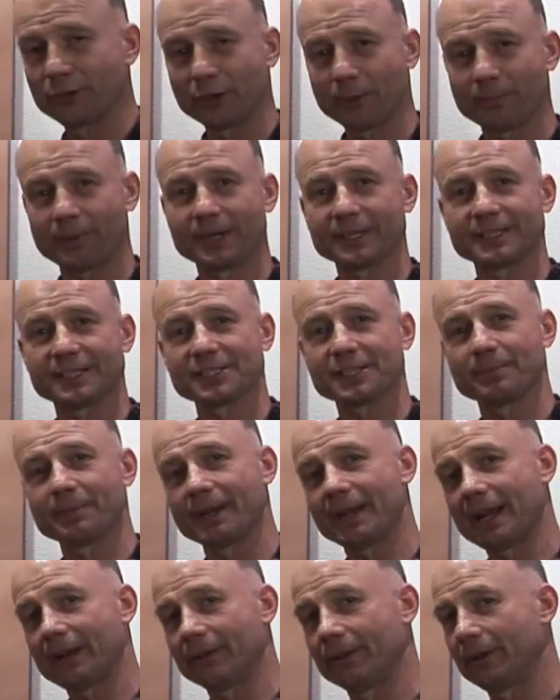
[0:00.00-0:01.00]
you're a
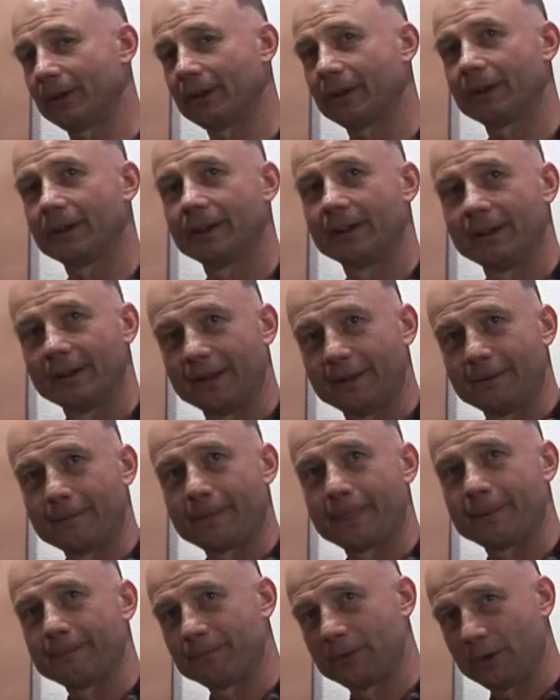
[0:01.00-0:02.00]
participant out in the,
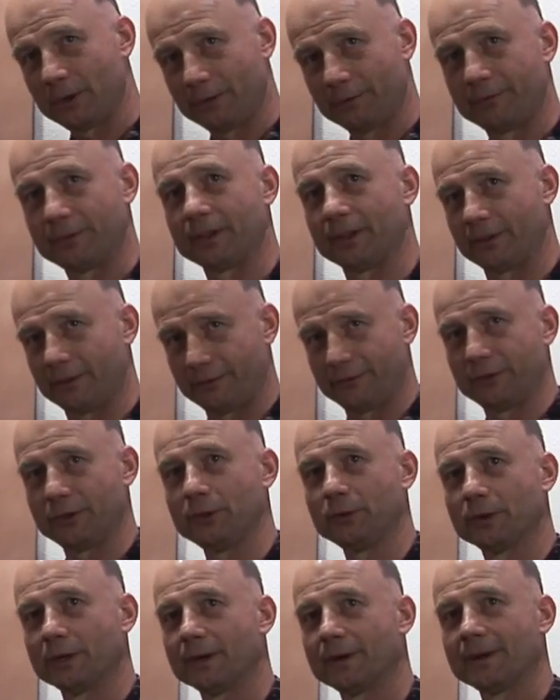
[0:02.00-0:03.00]
you know, the
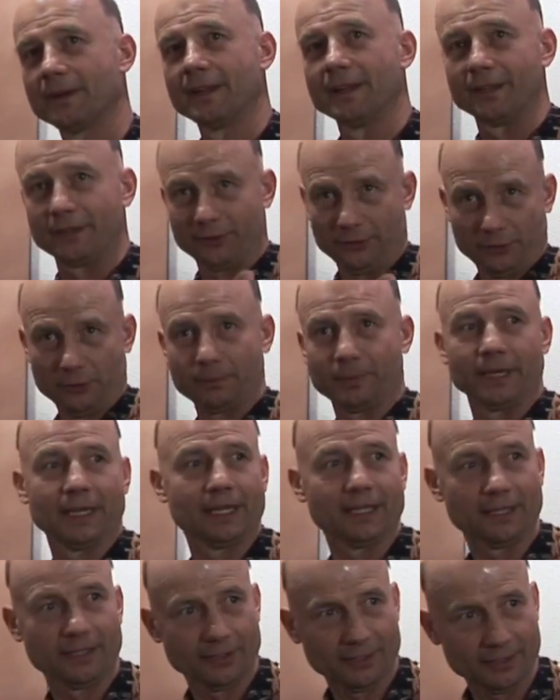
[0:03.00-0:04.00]
viewer, you
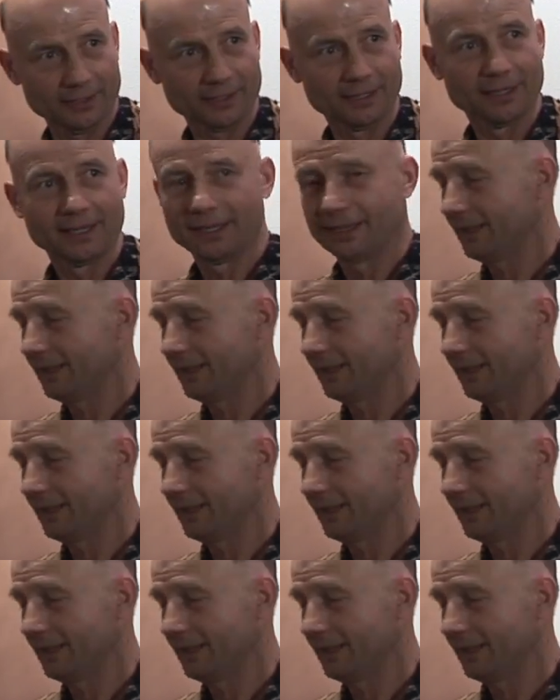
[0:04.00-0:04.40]
being here.